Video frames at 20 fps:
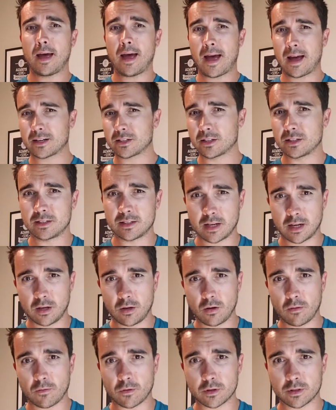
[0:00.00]
actually setting
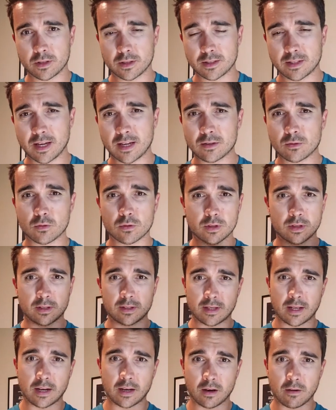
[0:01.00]
you up for success, or is it
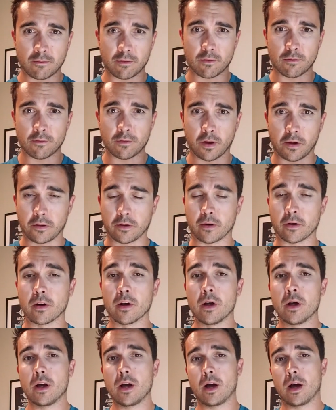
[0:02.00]
setting you up for failure?
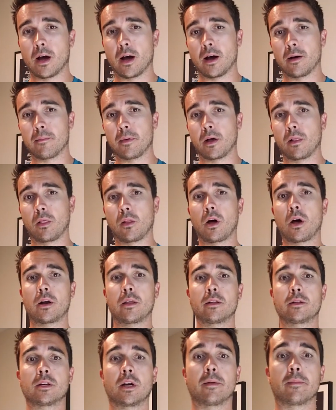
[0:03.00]
Um, a lot
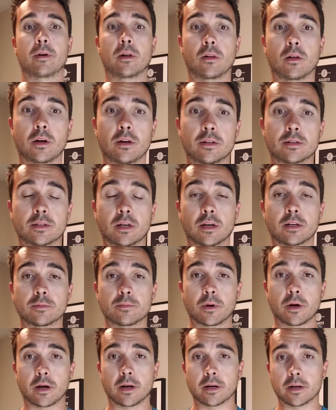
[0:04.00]
of the time and a lot of the science
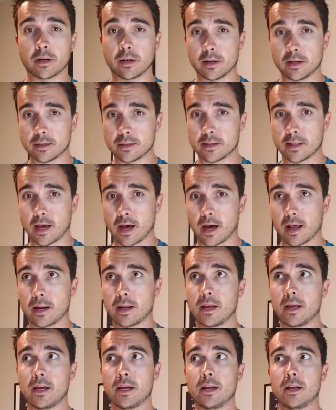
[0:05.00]
behind it is
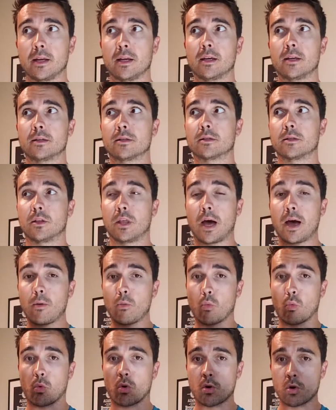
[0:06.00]
that it is
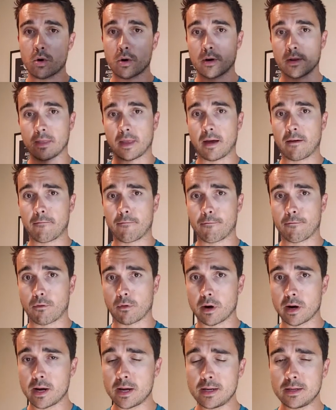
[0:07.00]
that word and that
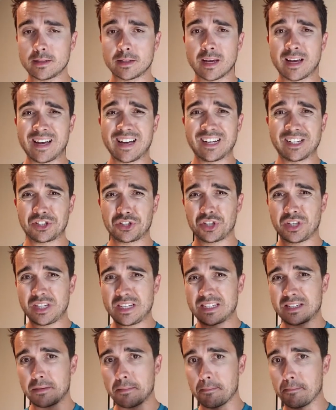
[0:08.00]
phrase,
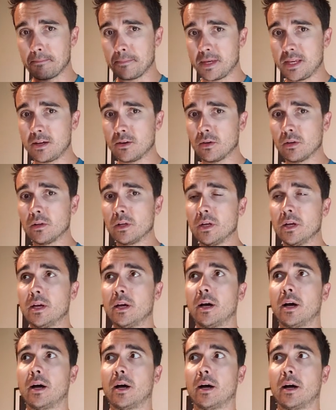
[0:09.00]
cheat meal,
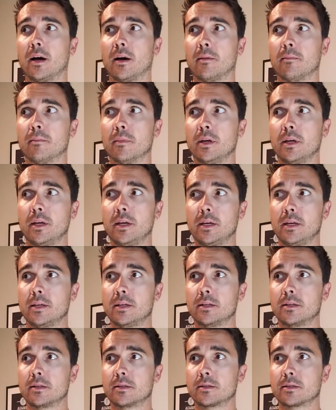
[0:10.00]
um,
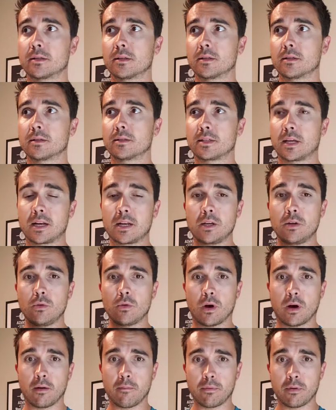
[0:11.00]
is setting
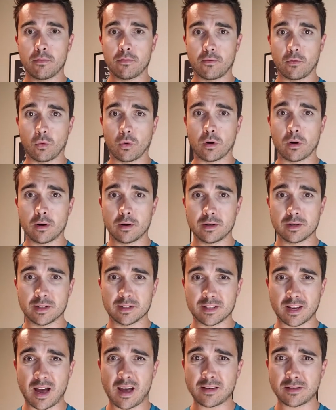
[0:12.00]
you up for
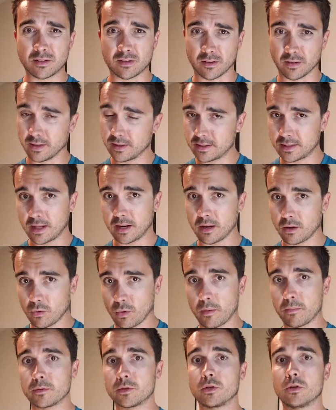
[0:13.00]
disaster. It's setting you
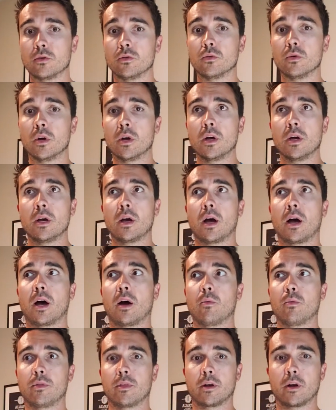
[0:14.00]
up to
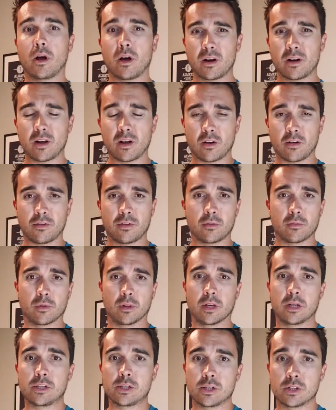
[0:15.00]
uh, with an unhealthy
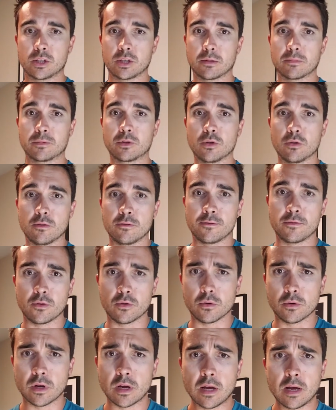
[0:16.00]
relationship to
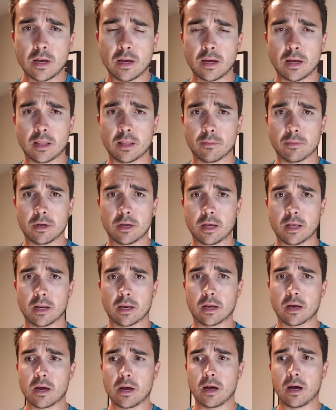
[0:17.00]
food in the
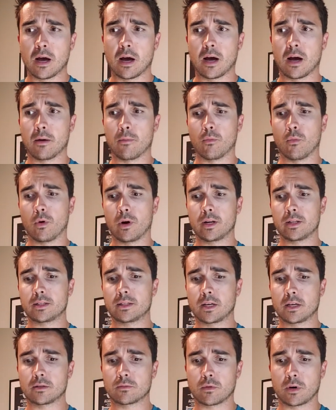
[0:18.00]
beginning. Um, what it
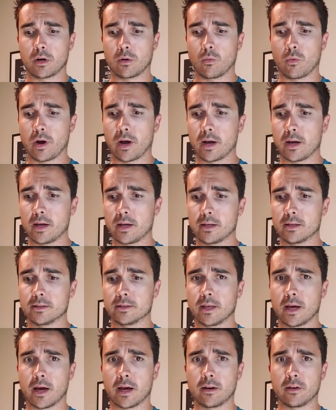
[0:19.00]
says right away is
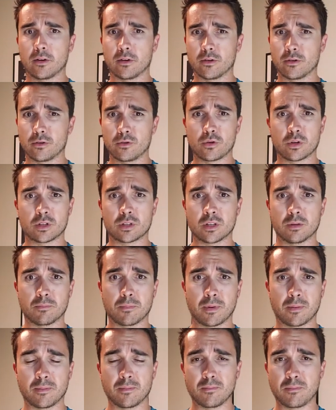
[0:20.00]
that your
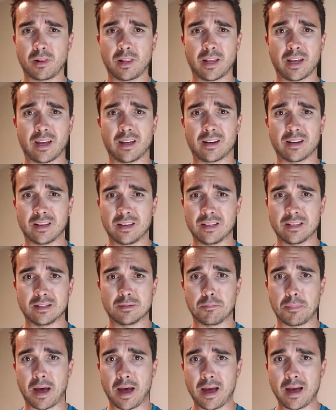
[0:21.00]
nutrition plan is
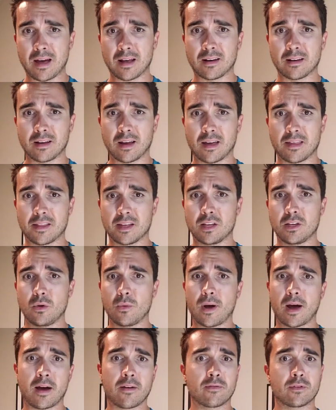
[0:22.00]
bad and that you
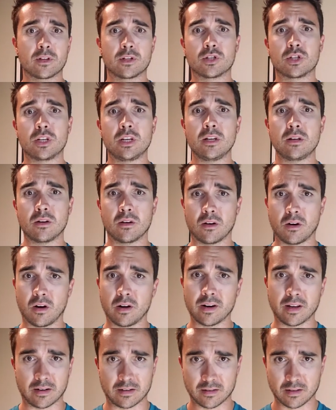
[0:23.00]
have to cheat
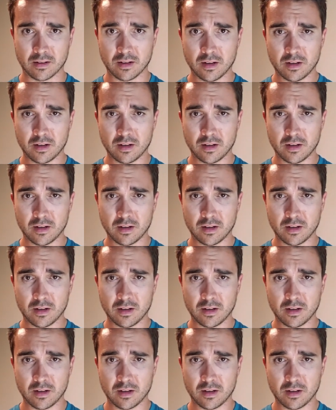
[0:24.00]
on it.